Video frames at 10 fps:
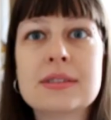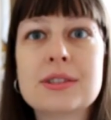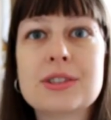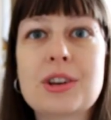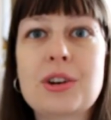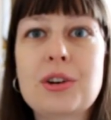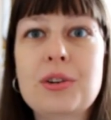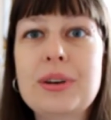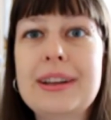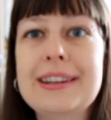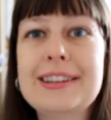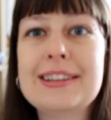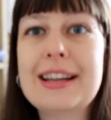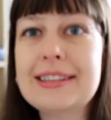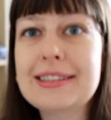So in the
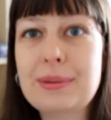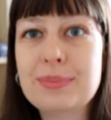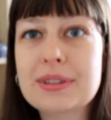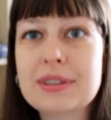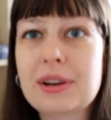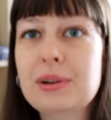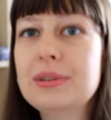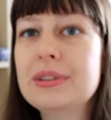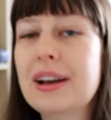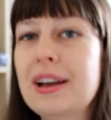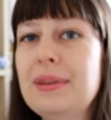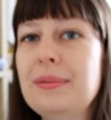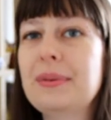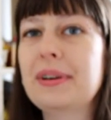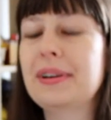last episode,
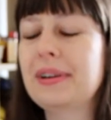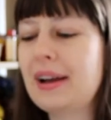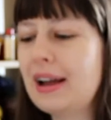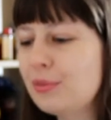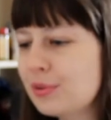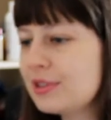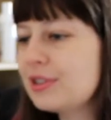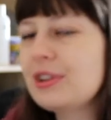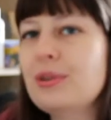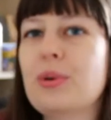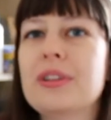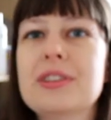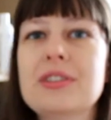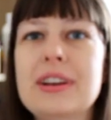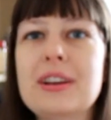I was
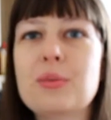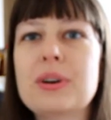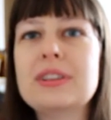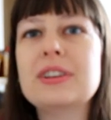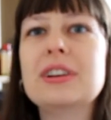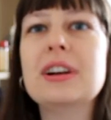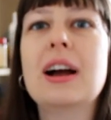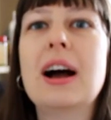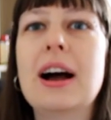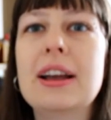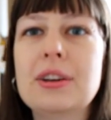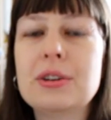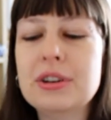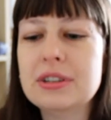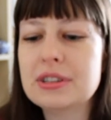wondering whether I
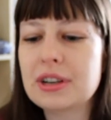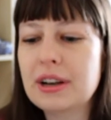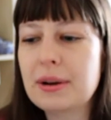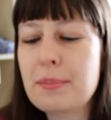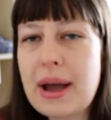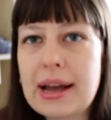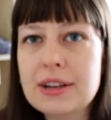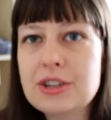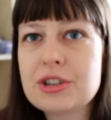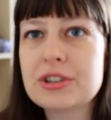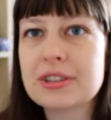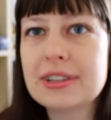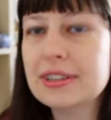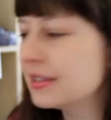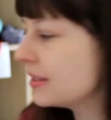could match
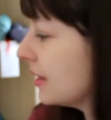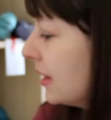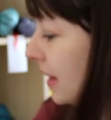this